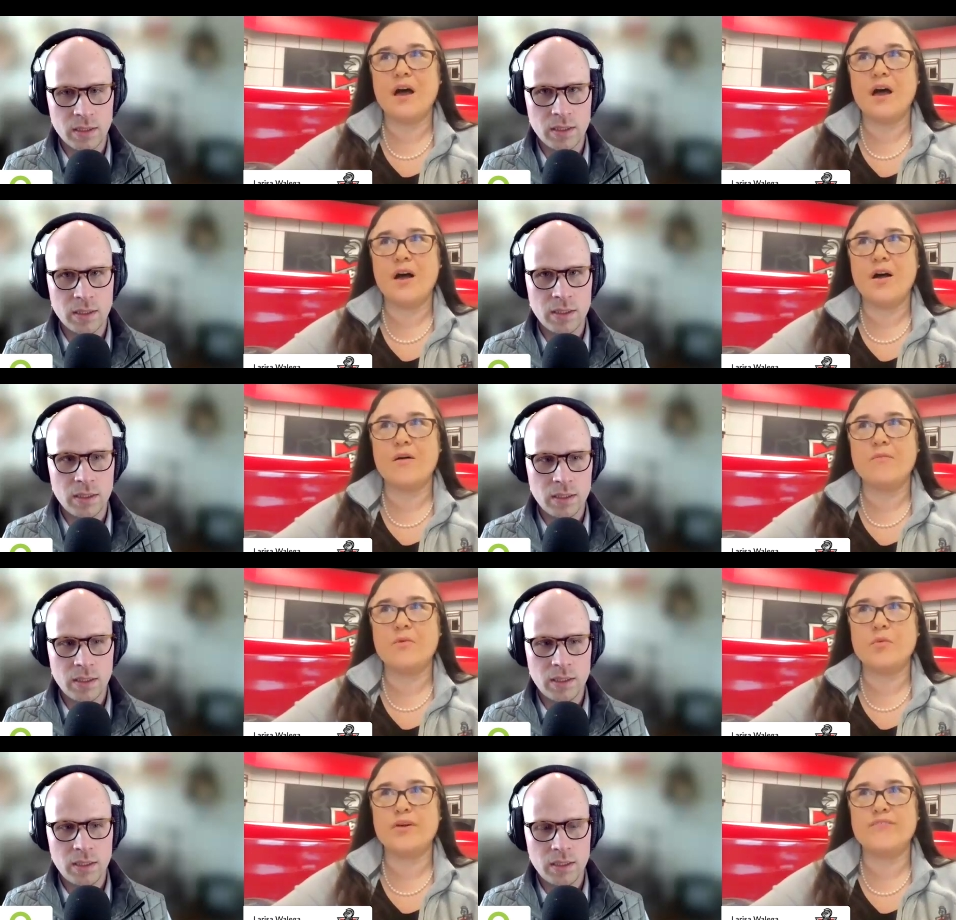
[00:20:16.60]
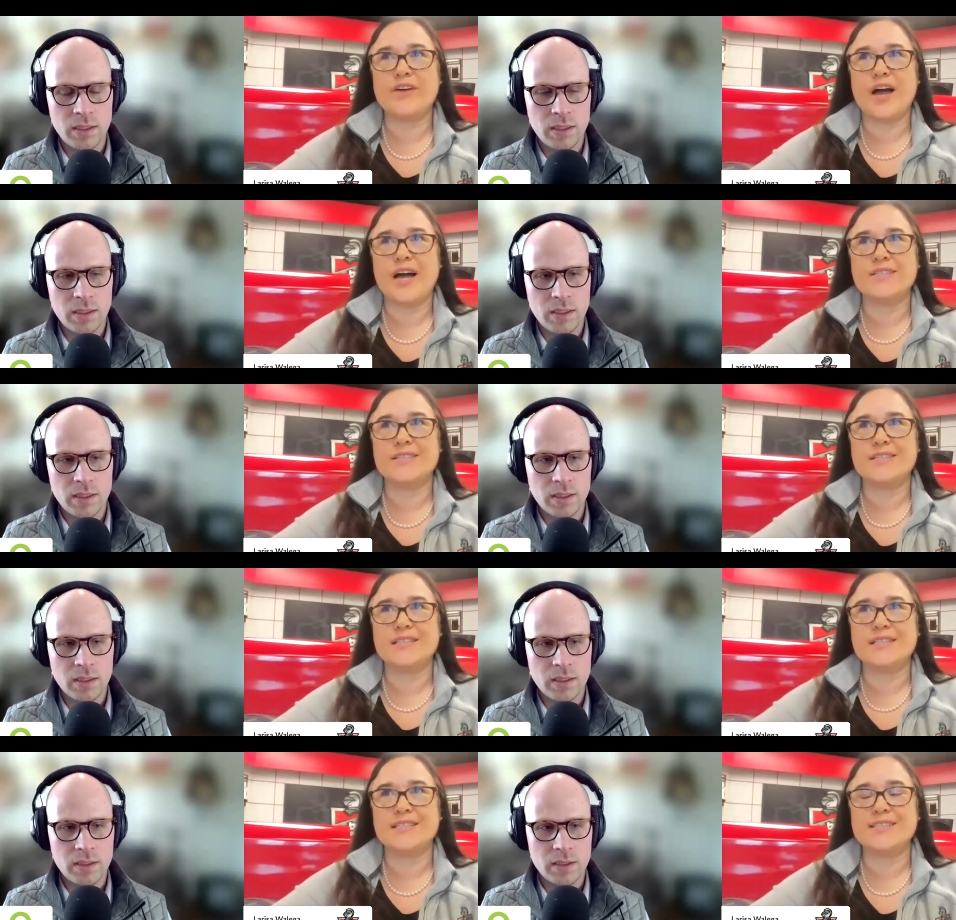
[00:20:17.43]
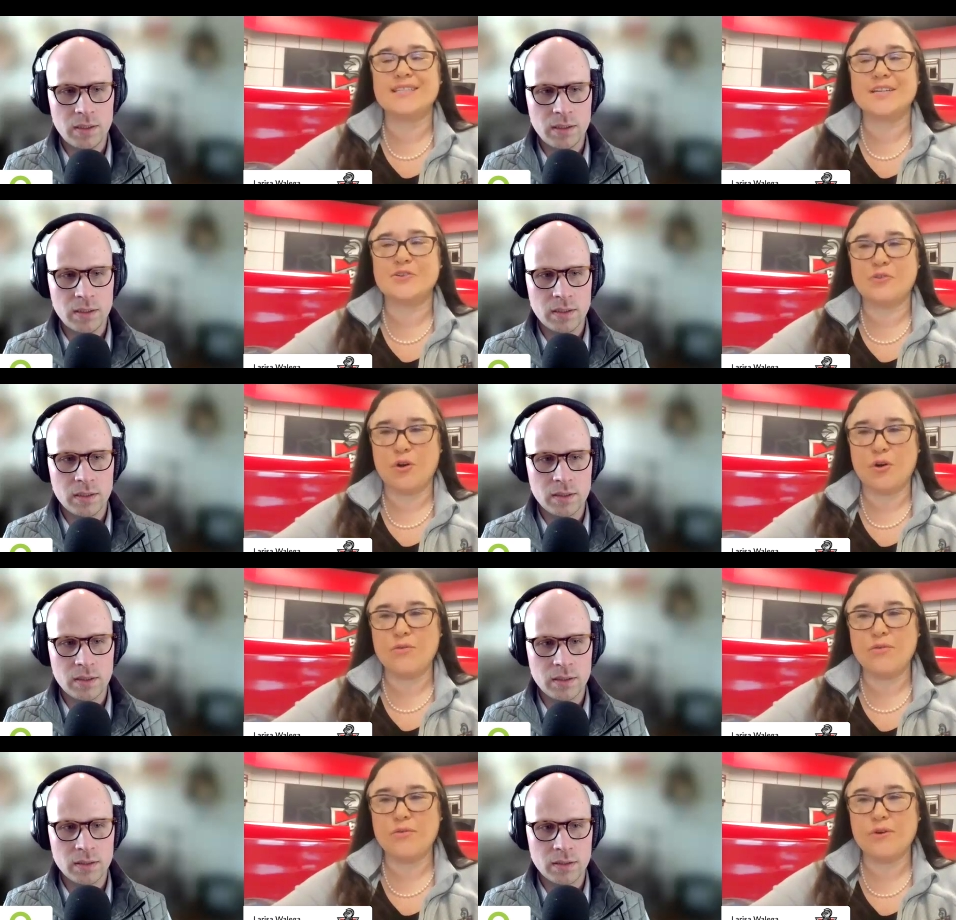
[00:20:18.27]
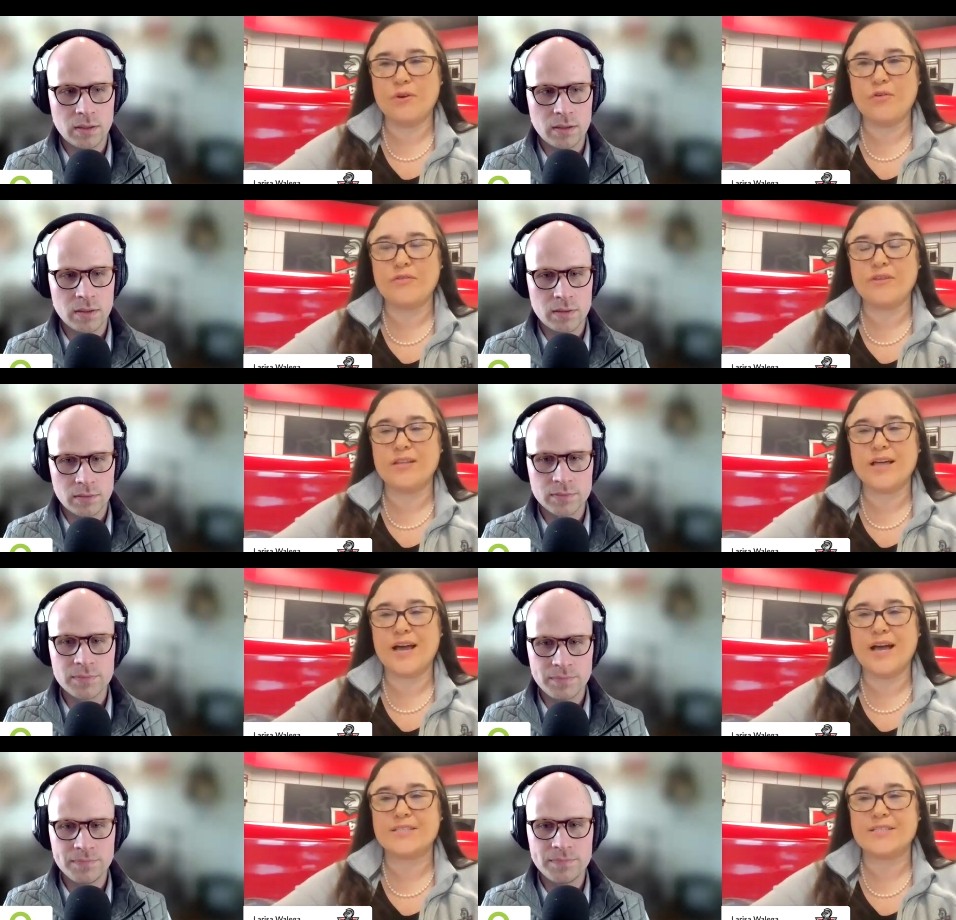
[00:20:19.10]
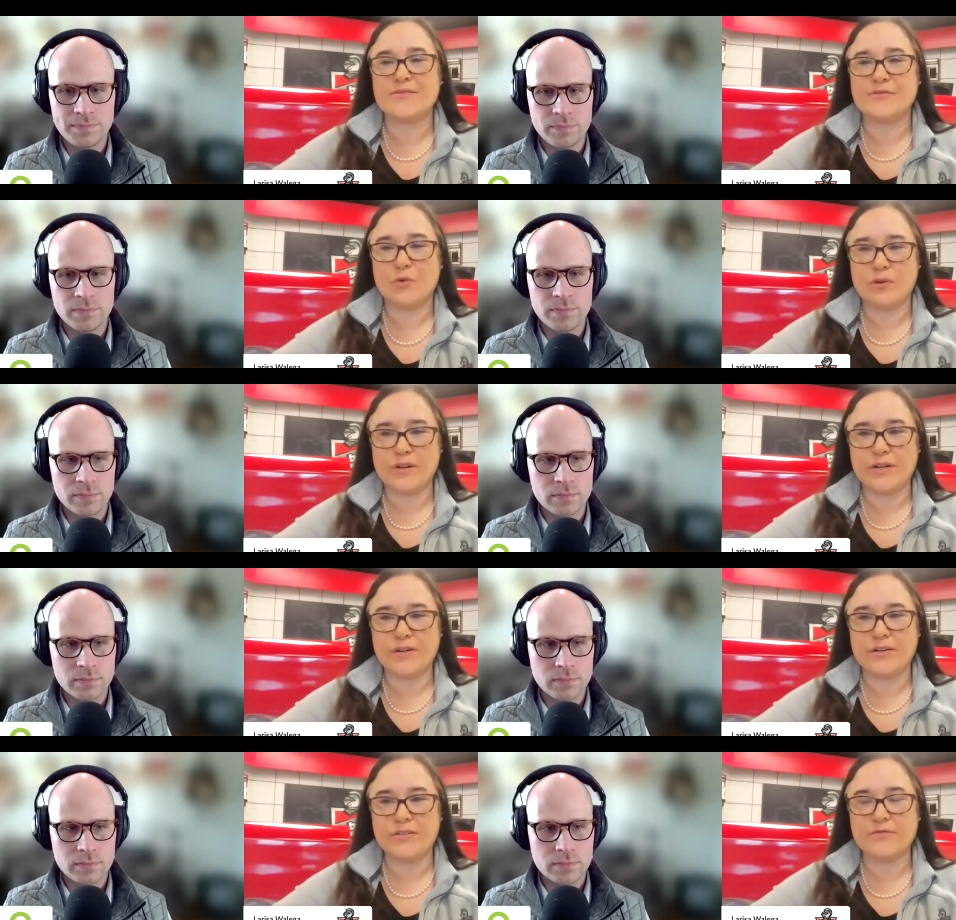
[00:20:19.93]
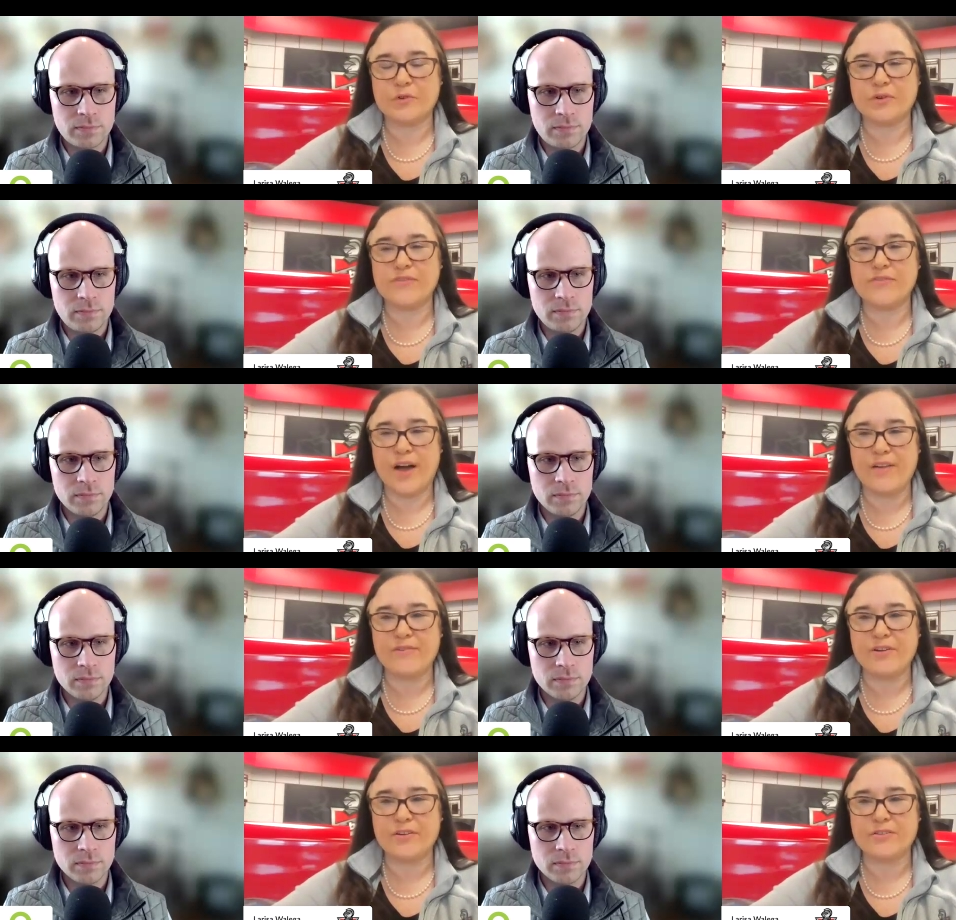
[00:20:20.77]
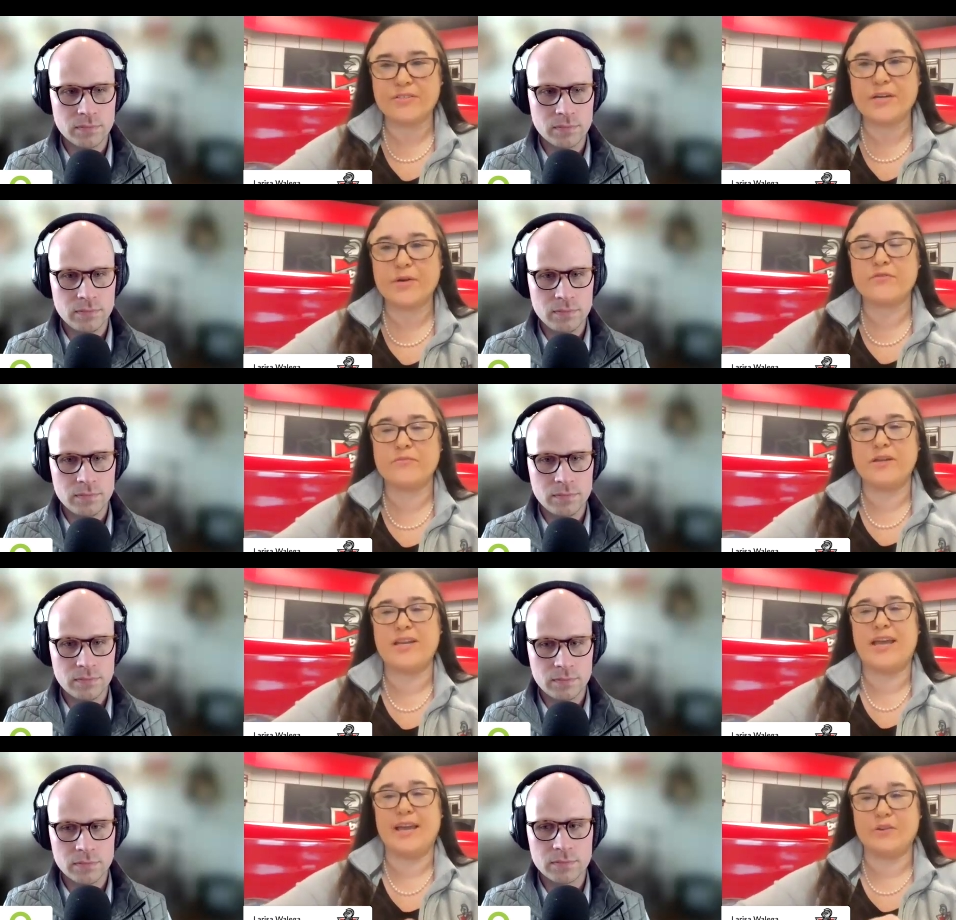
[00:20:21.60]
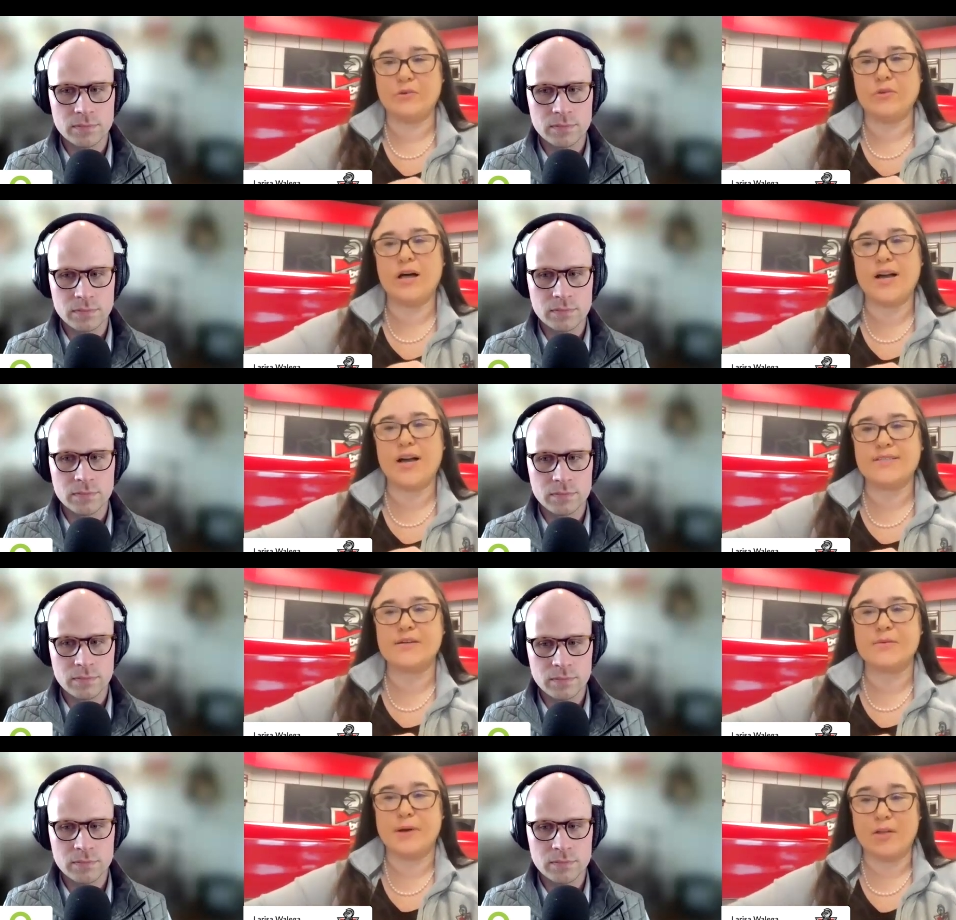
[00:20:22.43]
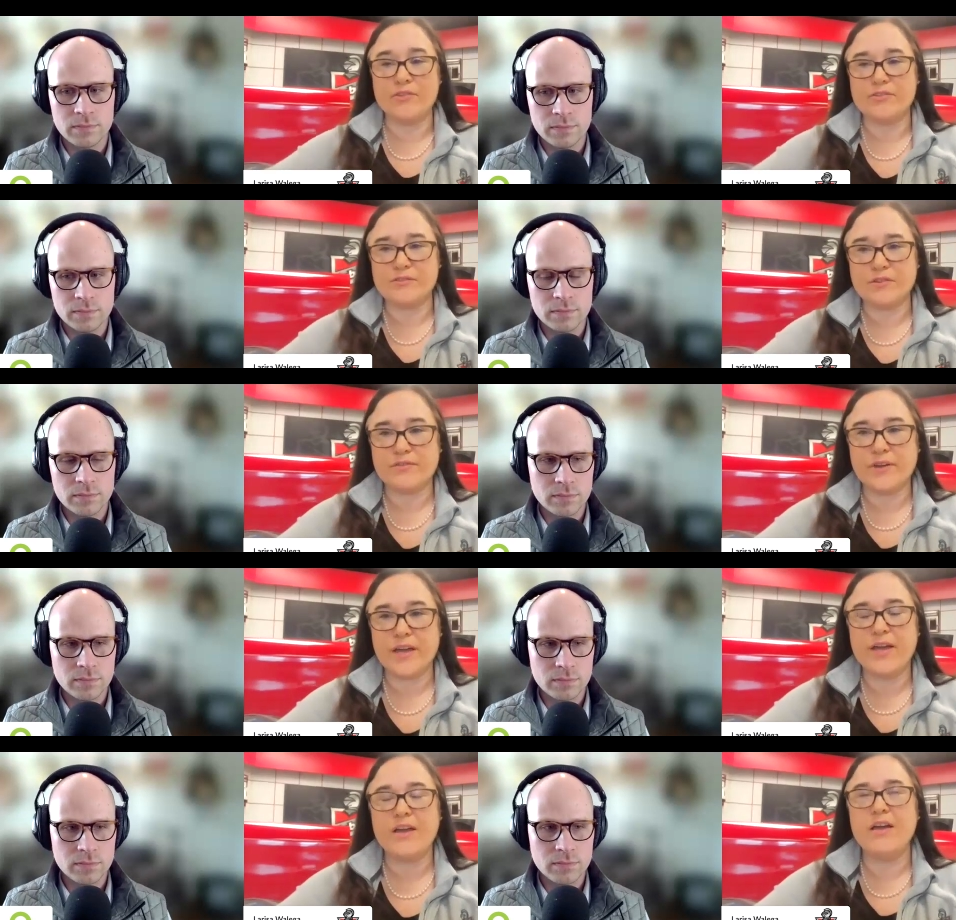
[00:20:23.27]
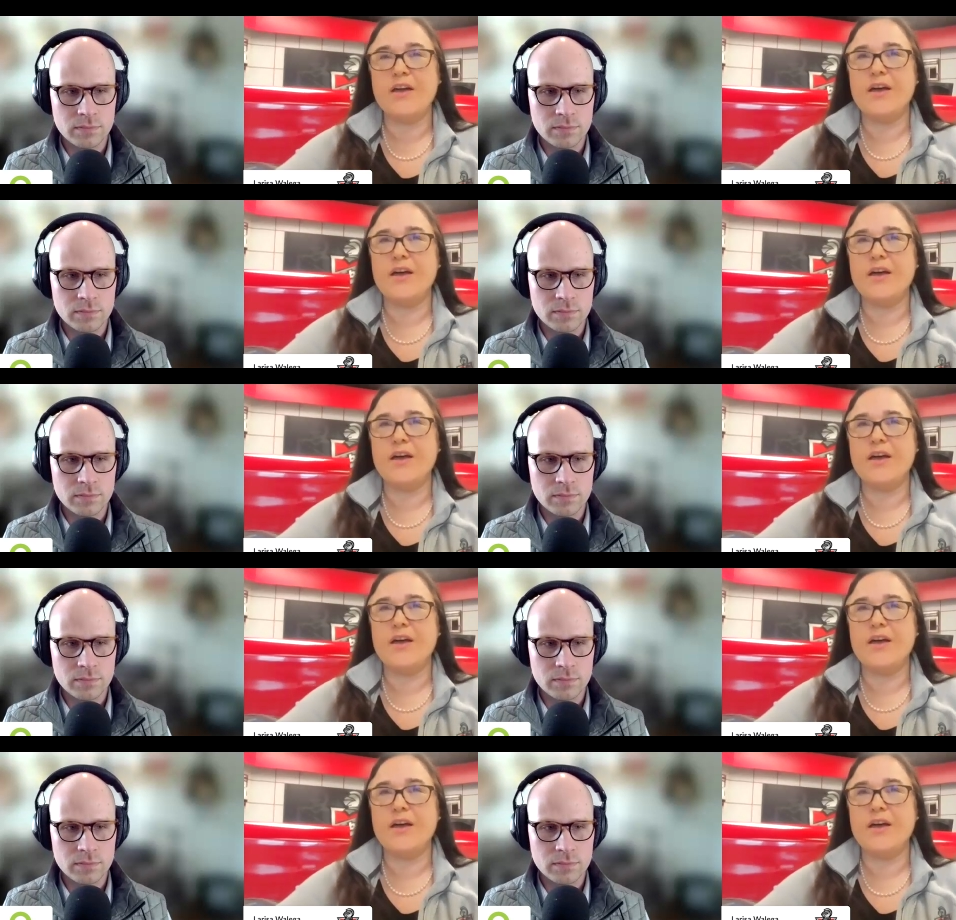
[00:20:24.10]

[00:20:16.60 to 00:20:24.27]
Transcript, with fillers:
Speaker 1: Um, we've constantly seen growth over the last four years, four to five years that we've been annualized about the survey.